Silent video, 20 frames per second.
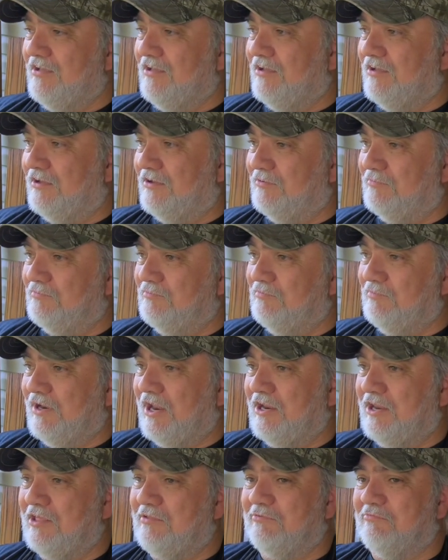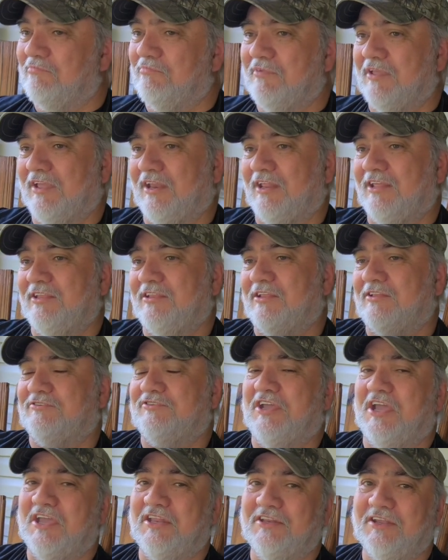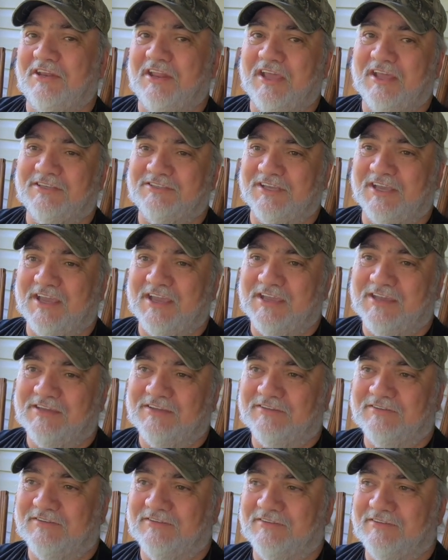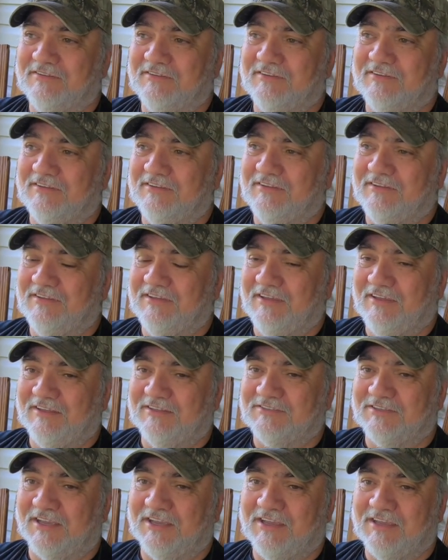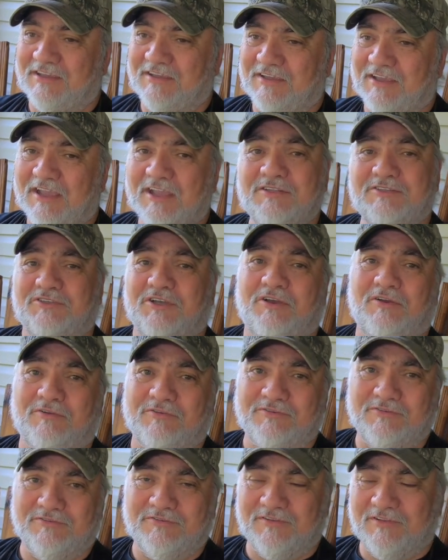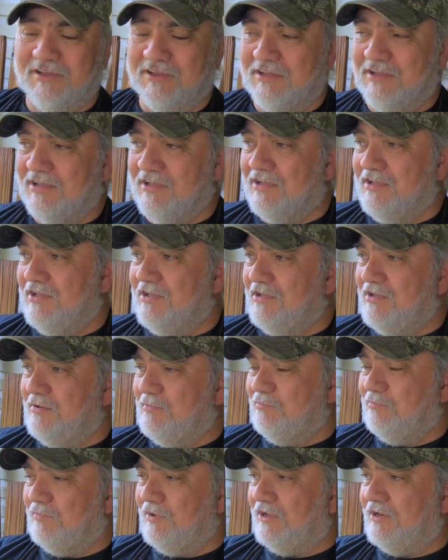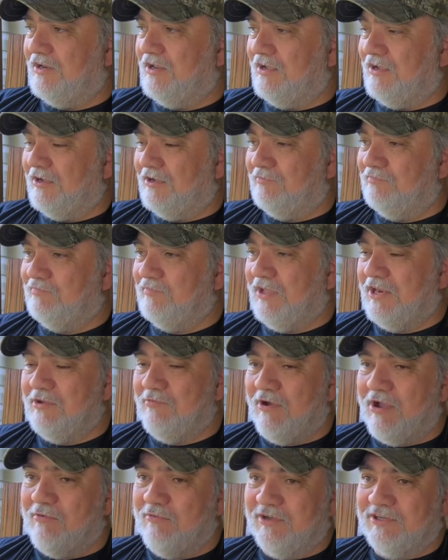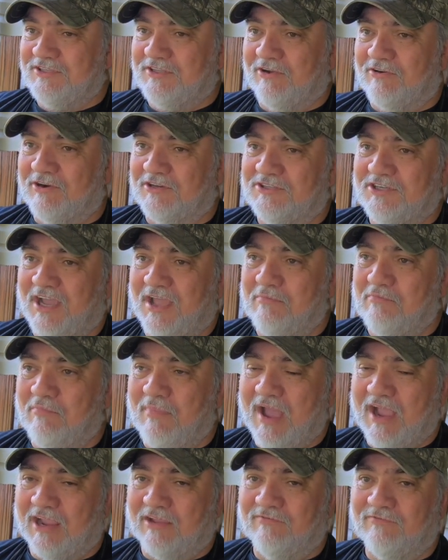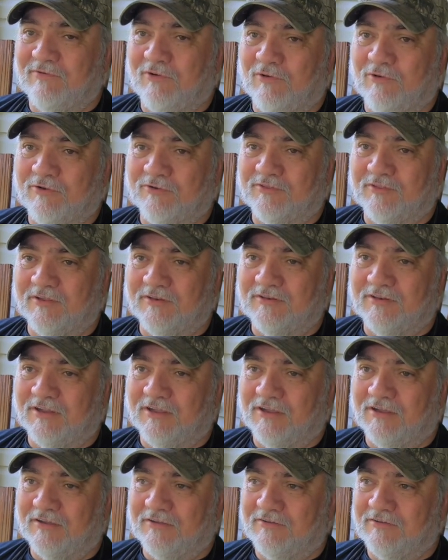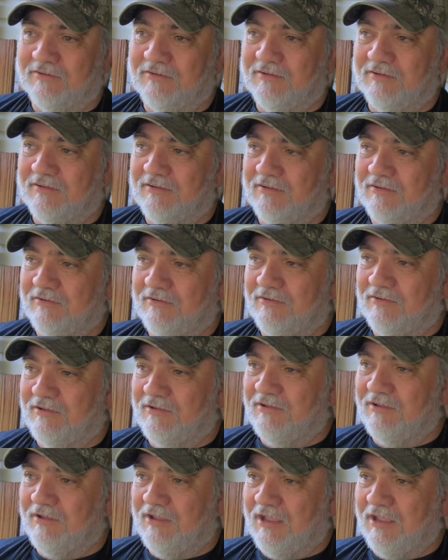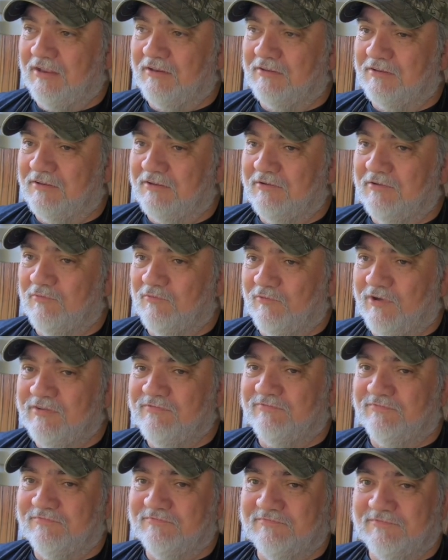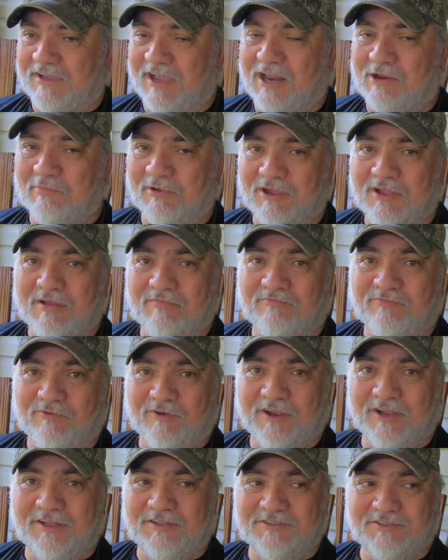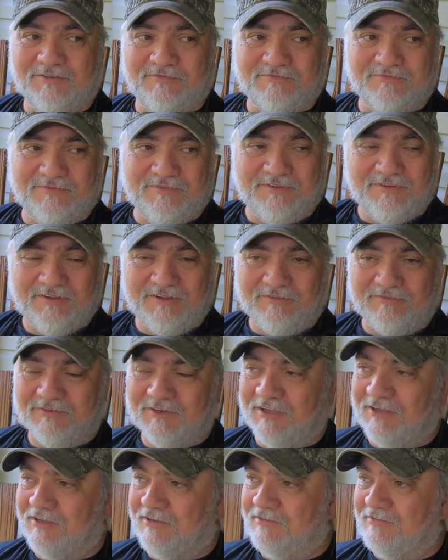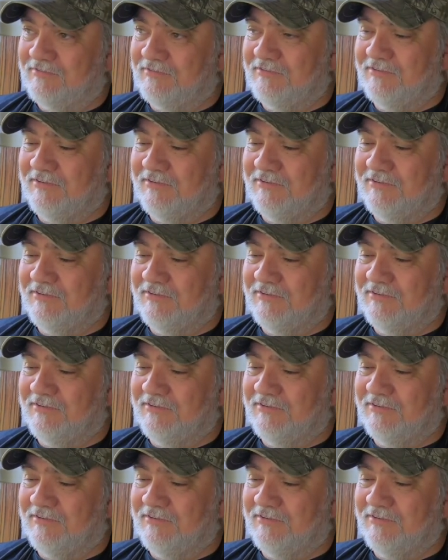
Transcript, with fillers: Uh, but I didn't I didn't intend it as a as a insult. But um, anyway, we started chatting back and forth, and uh, and we kind of become friends on on. Uh,